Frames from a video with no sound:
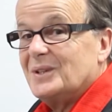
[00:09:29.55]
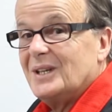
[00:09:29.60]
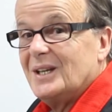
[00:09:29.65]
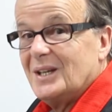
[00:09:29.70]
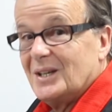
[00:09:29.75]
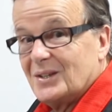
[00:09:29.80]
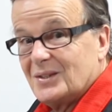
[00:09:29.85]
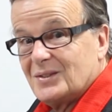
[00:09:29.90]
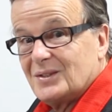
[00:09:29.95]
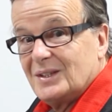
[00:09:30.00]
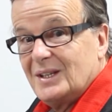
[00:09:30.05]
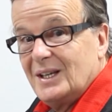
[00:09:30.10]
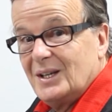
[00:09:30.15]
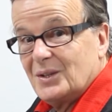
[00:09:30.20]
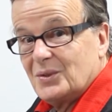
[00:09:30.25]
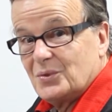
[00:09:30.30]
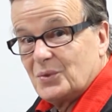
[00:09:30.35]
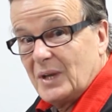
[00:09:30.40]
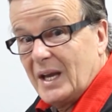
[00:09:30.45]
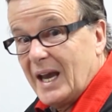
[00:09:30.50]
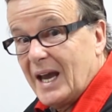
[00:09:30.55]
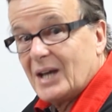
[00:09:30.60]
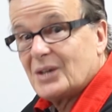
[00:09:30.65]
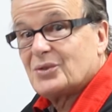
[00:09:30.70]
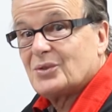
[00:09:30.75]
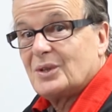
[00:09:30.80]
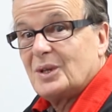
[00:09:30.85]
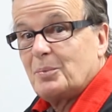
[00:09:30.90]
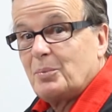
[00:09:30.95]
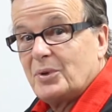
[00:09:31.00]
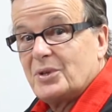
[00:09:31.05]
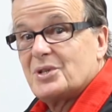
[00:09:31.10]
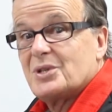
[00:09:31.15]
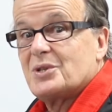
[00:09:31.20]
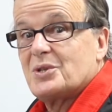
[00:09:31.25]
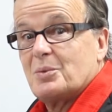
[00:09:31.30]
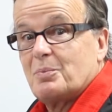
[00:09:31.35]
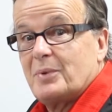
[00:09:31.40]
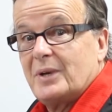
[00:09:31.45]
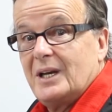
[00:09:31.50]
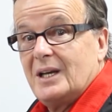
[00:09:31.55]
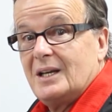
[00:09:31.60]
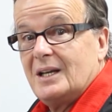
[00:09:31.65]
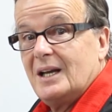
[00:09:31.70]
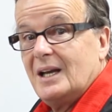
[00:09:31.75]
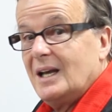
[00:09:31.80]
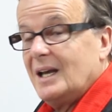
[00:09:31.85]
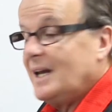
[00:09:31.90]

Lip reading: is actually participate